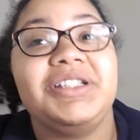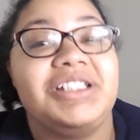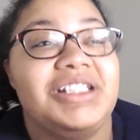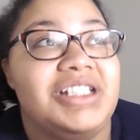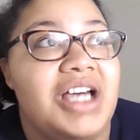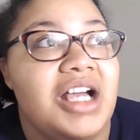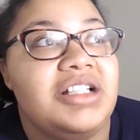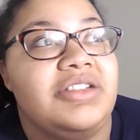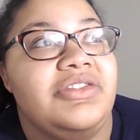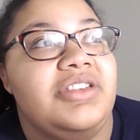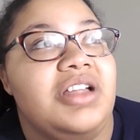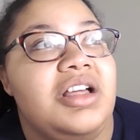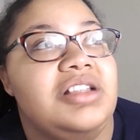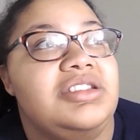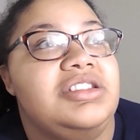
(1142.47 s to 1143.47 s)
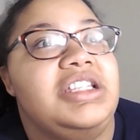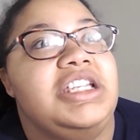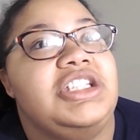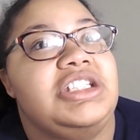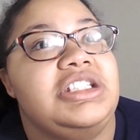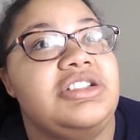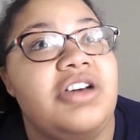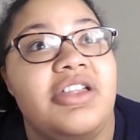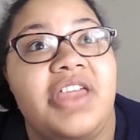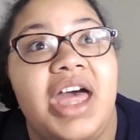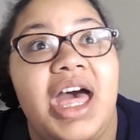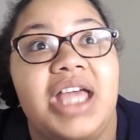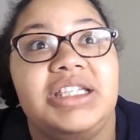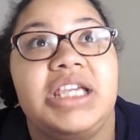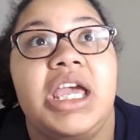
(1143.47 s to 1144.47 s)
to the doctor for the consultation and all
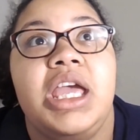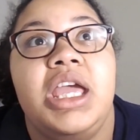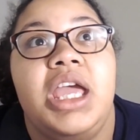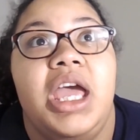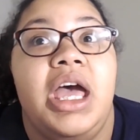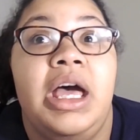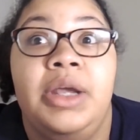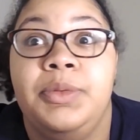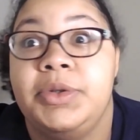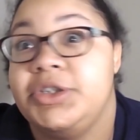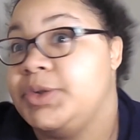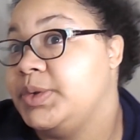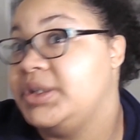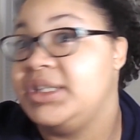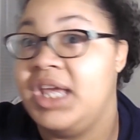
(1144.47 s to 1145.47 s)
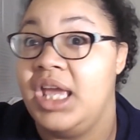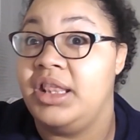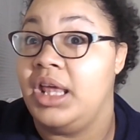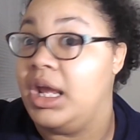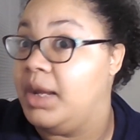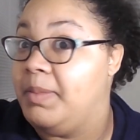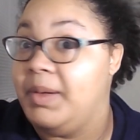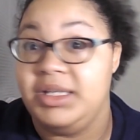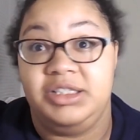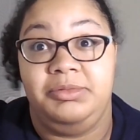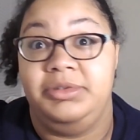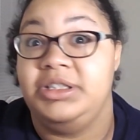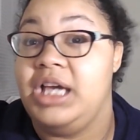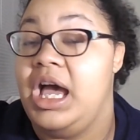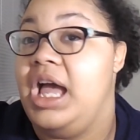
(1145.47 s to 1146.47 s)
that, and what she was saying that I could
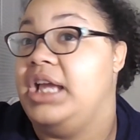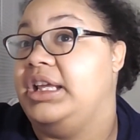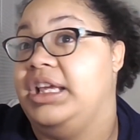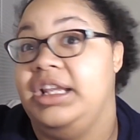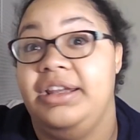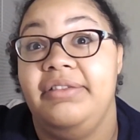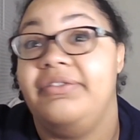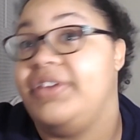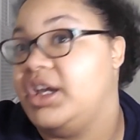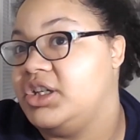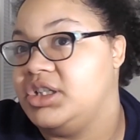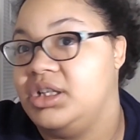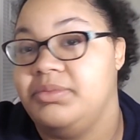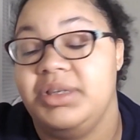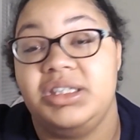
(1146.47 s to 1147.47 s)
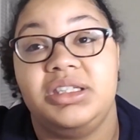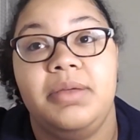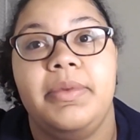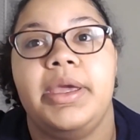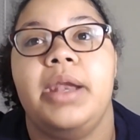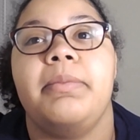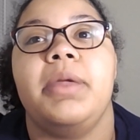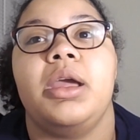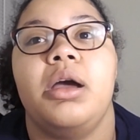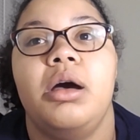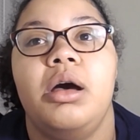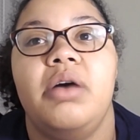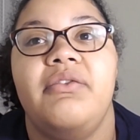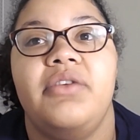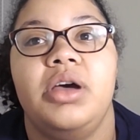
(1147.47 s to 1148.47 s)
possibly die and get an infection in my stomach, and I'm like,
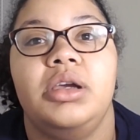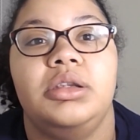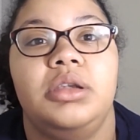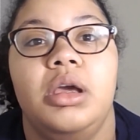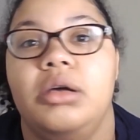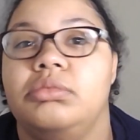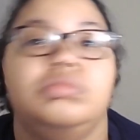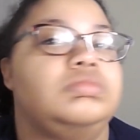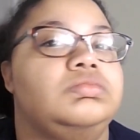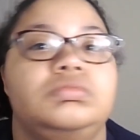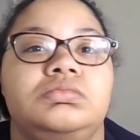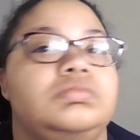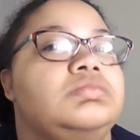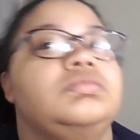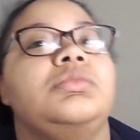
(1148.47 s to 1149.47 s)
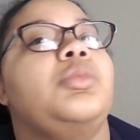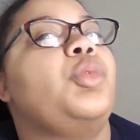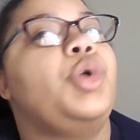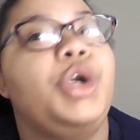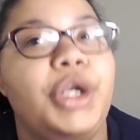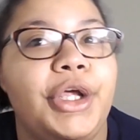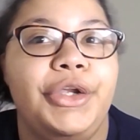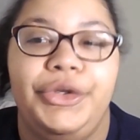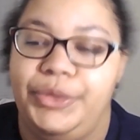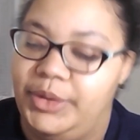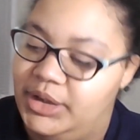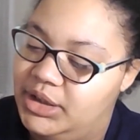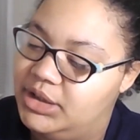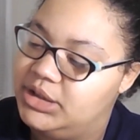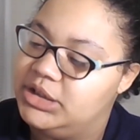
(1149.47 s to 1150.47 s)
oh fuck no. We're not
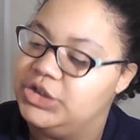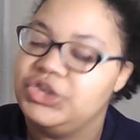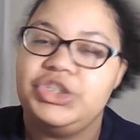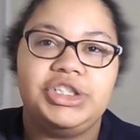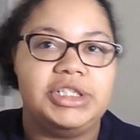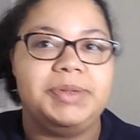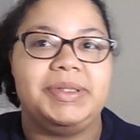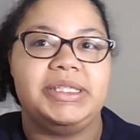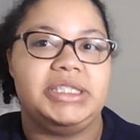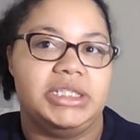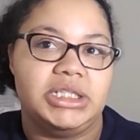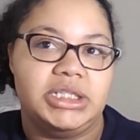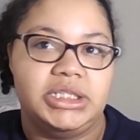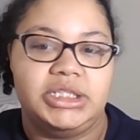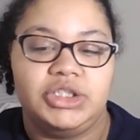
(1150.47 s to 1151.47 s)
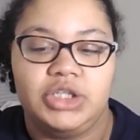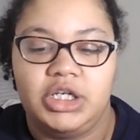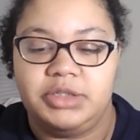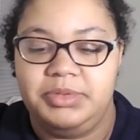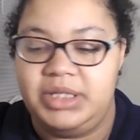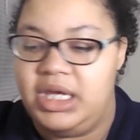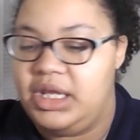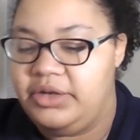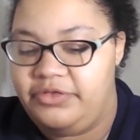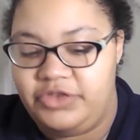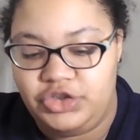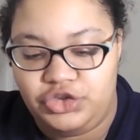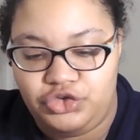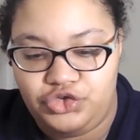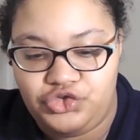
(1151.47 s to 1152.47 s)
doing this. She basically talked me out of
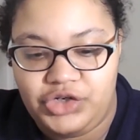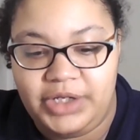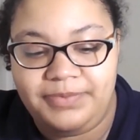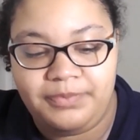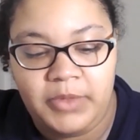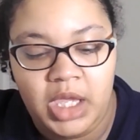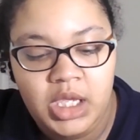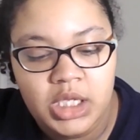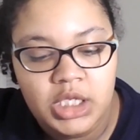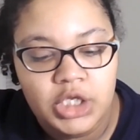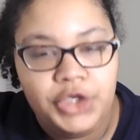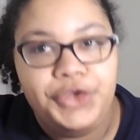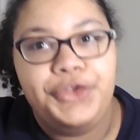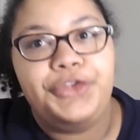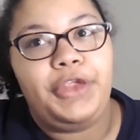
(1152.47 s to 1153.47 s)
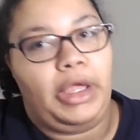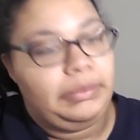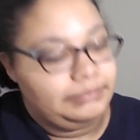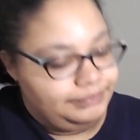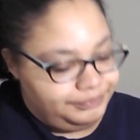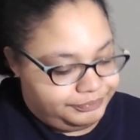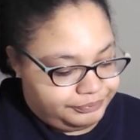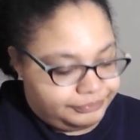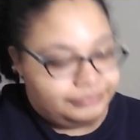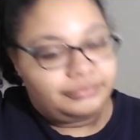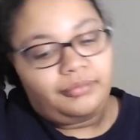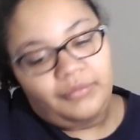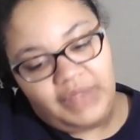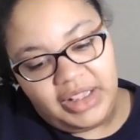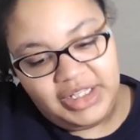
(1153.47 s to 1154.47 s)
the surgery. So,
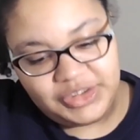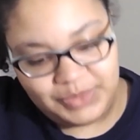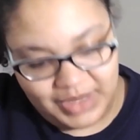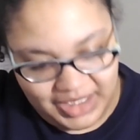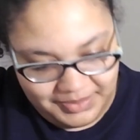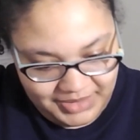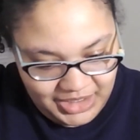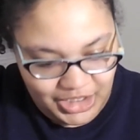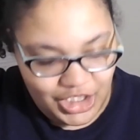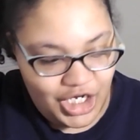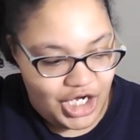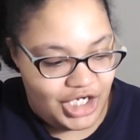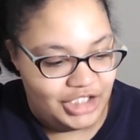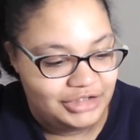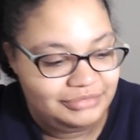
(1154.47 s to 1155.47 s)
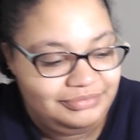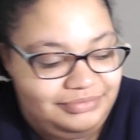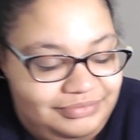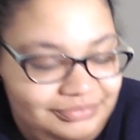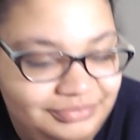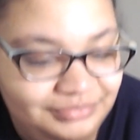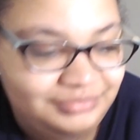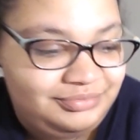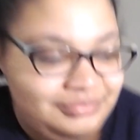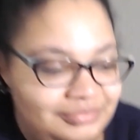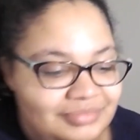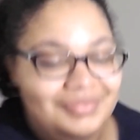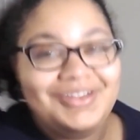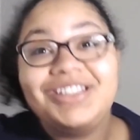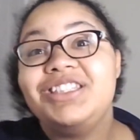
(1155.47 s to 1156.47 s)
that's why I'm here.
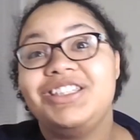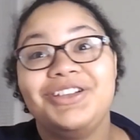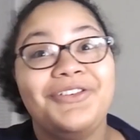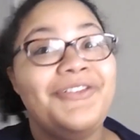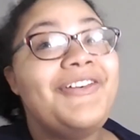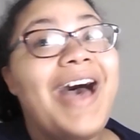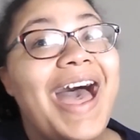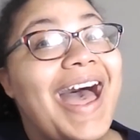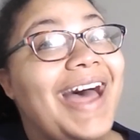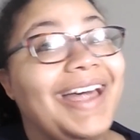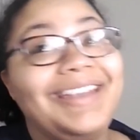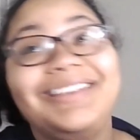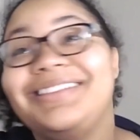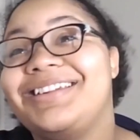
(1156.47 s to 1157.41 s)
Still fat.